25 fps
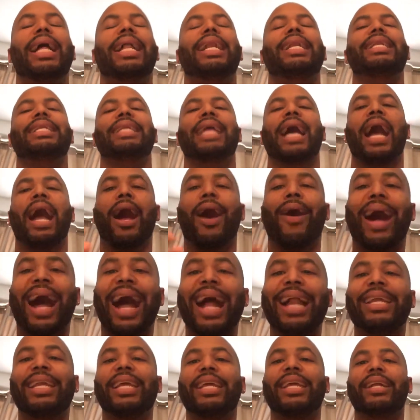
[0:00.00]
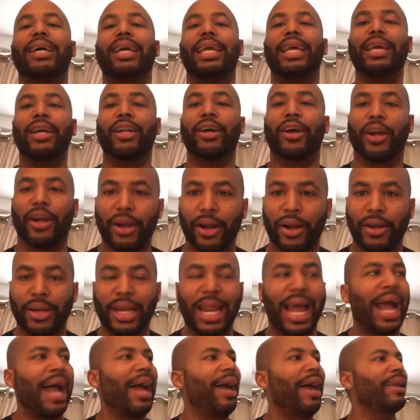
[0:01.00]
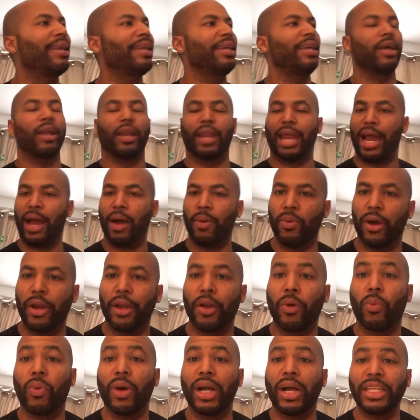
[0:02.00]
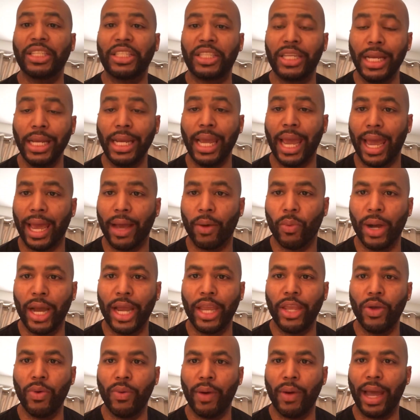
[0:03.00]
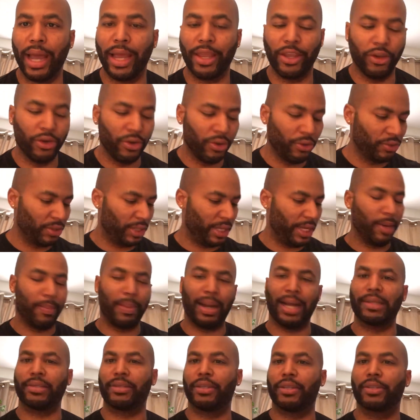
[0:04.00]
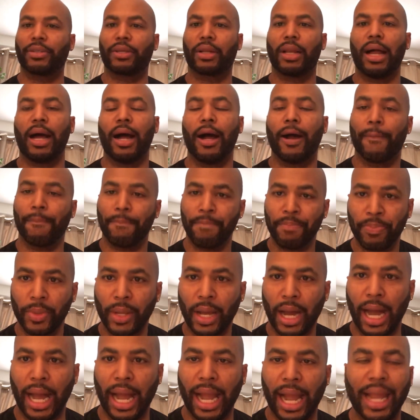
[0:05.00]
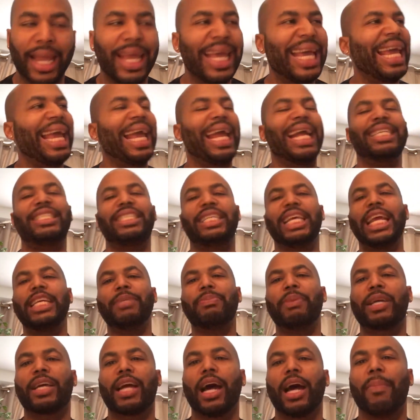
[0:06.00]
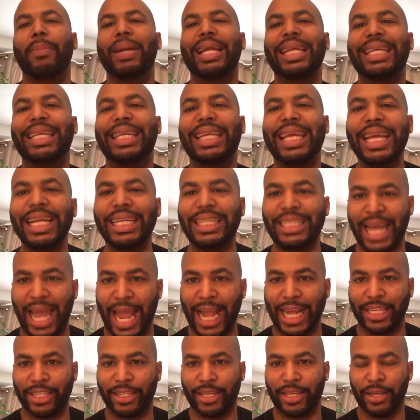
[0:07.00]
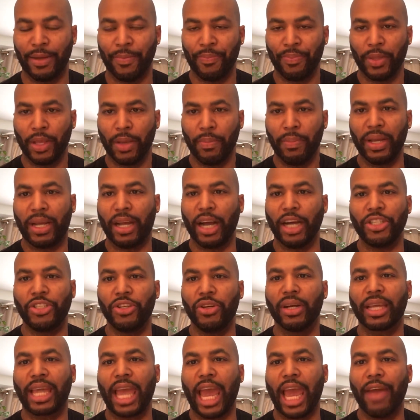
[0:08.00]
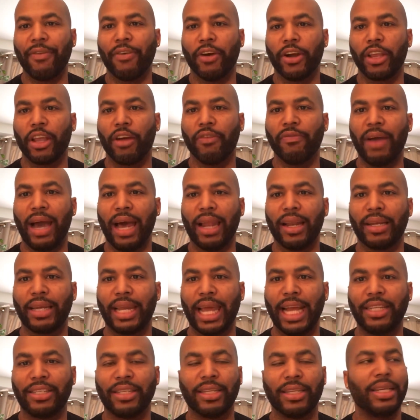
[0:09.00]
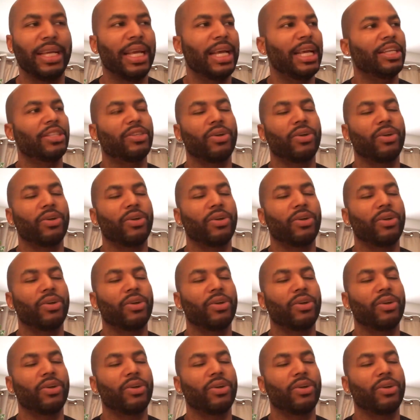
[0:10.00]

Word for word: Now I need a hit of her. Now I need. Now I'm wondering where she at. Where you at? You usually here by six o'clock. All right, and she's becoming detached because you done gave her your validation.